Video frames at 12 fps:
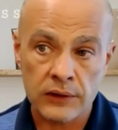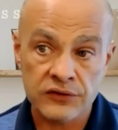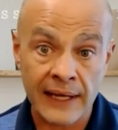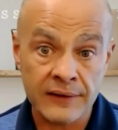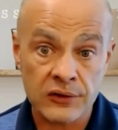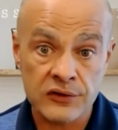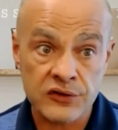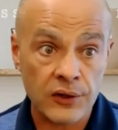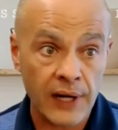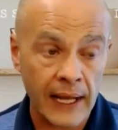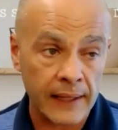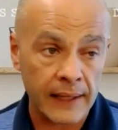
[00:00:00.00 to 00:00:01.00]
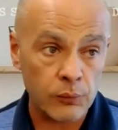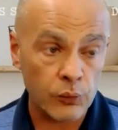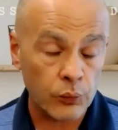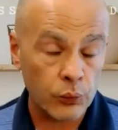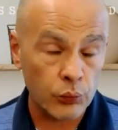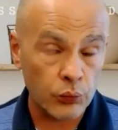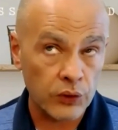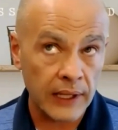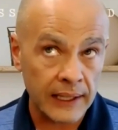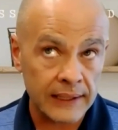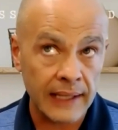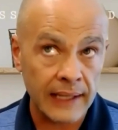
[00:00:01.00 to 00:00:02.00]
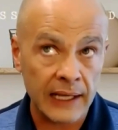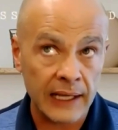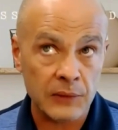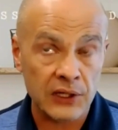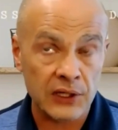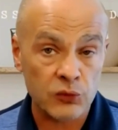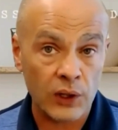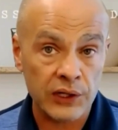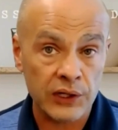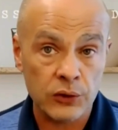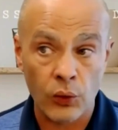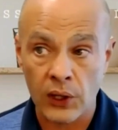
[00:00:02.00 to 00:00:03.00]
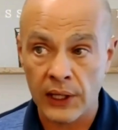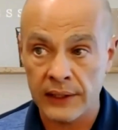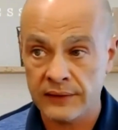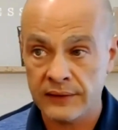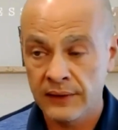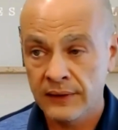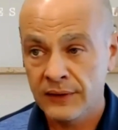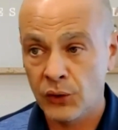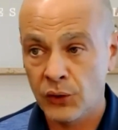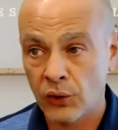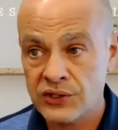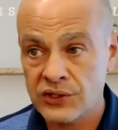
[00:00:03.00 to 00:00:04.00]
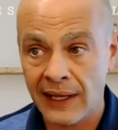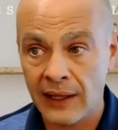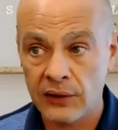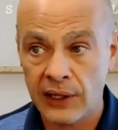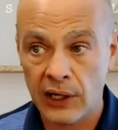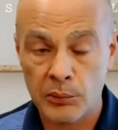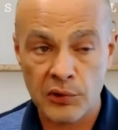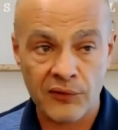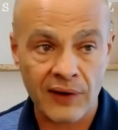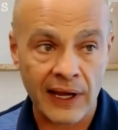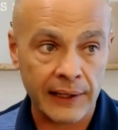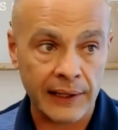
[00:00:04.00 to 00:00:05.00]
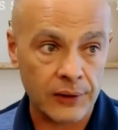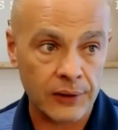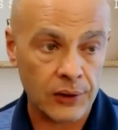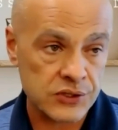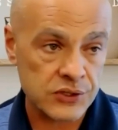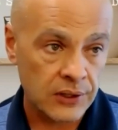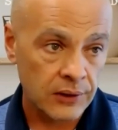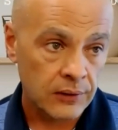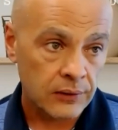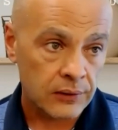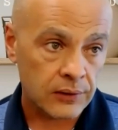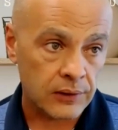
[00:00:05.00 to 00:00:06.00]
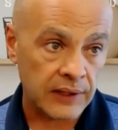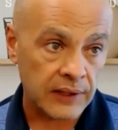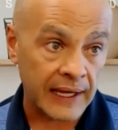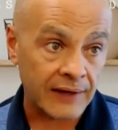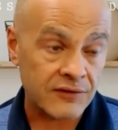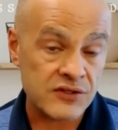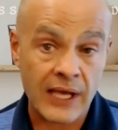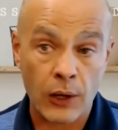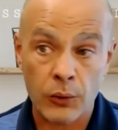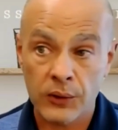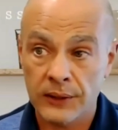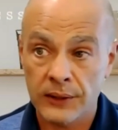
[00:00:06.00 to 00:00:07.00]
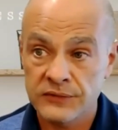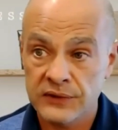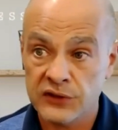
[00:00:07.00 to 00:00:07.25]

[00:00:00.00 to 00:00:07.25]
centers are not, the end game is, what do you want your child care providers to have as outcomes?